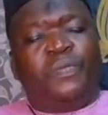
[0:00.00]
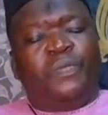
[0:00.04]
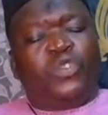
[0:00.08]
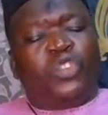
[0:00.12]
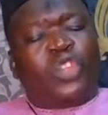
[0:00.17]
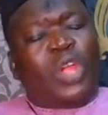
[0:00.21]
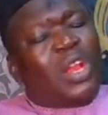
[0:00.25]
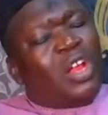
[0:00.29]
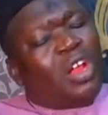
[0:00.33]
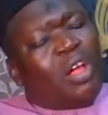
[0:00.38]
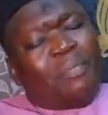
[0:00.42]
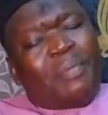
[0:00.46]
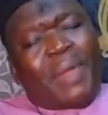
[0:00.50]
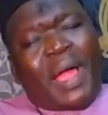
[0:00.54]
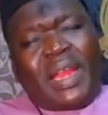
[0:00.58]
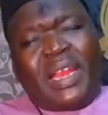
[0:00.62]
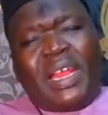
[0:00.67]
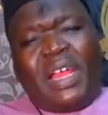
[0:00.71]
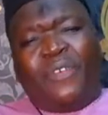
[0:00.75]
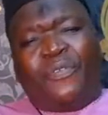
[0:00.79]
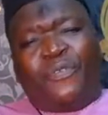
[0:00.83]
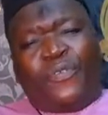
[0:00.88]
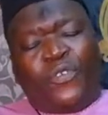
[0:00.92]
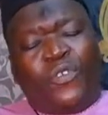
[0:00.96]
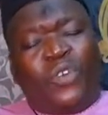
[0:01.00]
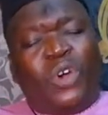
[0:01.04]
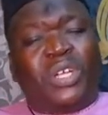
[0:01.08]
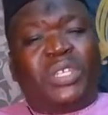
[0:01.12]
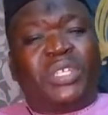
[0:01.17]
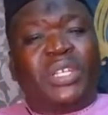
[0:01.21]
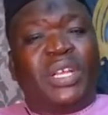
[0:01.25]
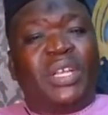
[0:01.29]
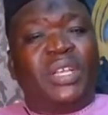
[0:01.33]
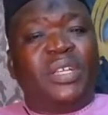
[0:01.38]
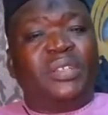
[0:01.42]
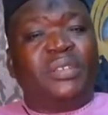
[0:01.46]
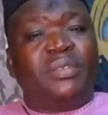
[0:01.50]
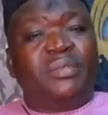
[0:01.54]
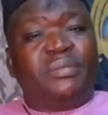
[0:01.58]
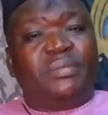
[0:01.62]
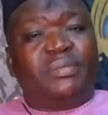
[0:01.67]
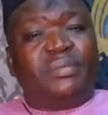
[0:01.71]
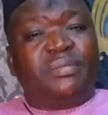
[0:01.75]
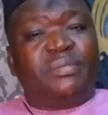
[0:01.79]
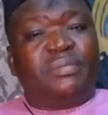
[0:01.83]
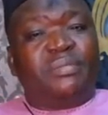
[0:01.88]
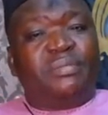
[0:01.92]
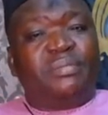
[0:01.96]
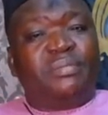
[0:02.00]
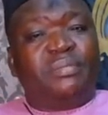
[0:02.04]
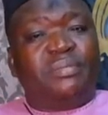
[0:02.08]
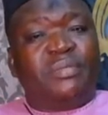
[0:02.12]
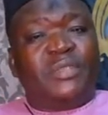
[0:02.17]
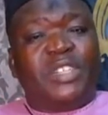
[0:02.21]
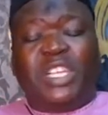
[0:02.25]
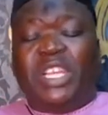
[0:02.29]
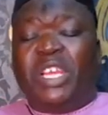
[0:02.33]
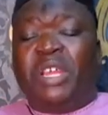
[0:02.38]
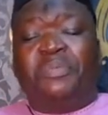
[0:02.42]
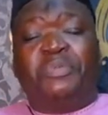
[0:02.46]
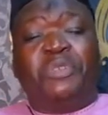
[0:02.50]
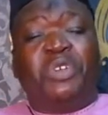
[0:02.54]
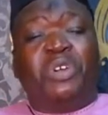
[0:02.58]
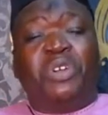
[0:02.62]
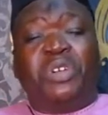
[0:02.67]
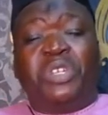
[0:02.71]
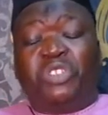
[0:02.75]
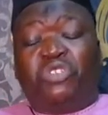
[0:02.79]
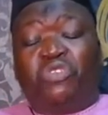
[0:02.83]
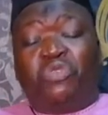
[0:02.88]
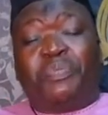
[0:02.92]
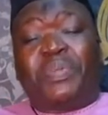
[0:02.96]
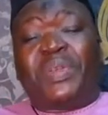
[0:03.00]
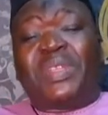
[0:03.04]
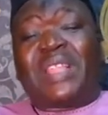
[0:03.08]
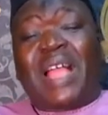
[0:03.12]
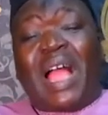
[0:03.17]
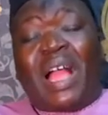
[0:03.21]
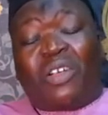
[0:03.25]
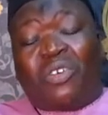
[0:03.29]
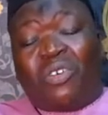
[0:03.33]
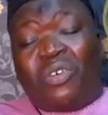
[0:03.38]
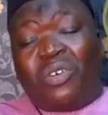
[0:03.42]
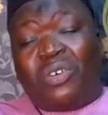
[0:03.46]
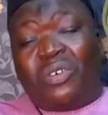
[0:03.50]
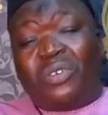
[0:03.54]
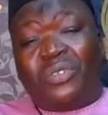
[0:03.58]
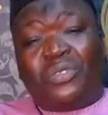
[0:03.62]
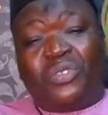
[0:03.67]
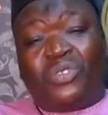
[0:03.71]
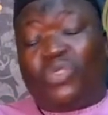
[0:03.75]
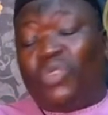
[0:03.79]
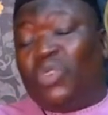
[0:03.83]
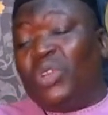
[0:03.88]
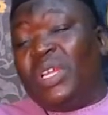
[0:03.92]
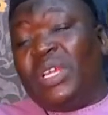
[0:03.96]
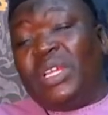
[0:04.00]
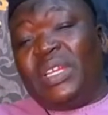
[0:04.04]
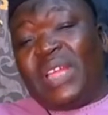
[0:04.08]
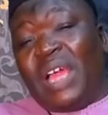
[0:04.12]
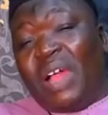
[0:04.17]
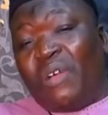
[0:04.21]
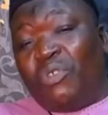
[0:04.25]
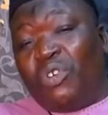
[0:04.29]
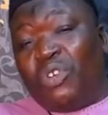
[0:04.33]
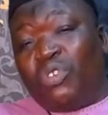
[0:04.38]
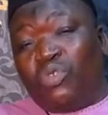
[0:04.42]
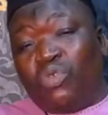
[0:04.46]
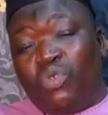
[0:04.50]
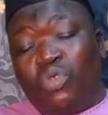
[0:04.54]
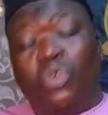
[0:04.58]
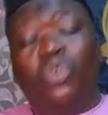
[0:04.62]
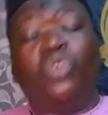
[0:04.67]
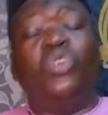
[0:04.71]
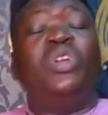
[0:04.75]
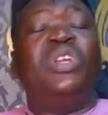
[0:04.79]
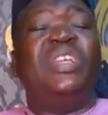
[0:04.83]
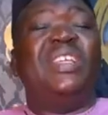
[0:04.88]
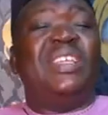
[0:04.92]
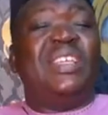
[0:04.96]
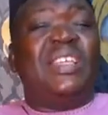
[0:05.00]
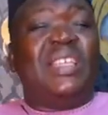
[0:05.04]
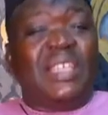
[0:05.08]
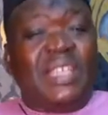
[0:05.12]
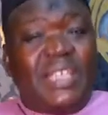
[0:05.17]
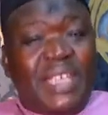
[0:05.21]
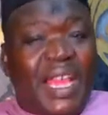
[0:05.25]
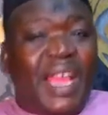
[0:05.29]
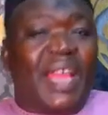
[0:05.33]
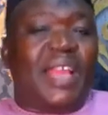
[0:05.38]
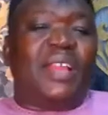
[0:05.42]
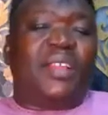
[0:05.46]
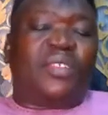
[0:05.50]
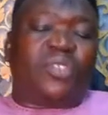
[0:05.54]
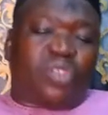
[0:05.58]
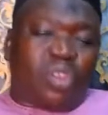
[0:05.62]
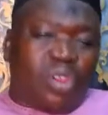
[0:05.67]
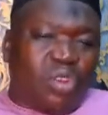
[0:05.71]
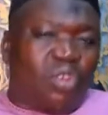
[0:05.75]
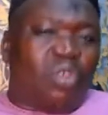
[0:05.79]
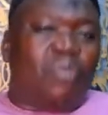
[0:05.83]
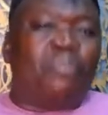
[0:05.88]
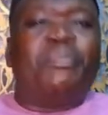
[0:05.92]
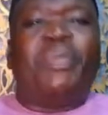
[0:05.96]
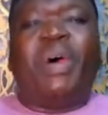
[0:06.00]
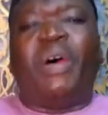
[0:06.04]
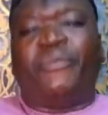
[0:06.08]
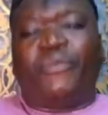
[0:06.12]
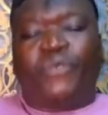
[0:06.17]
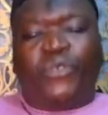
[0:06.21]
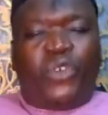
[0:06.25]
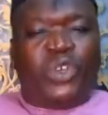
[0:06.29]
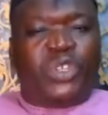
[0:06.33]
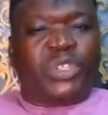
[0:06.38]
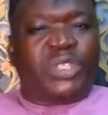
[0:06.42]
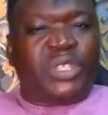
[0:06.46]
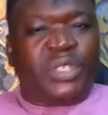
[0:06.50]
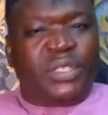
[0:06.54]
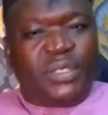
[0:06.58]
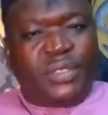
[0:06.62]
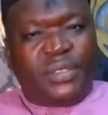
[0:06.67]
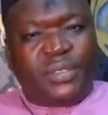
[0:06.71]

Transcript: to lo ma de fun won se emi ori Jupiter kan to le da won duro iyen to lo ba fun won se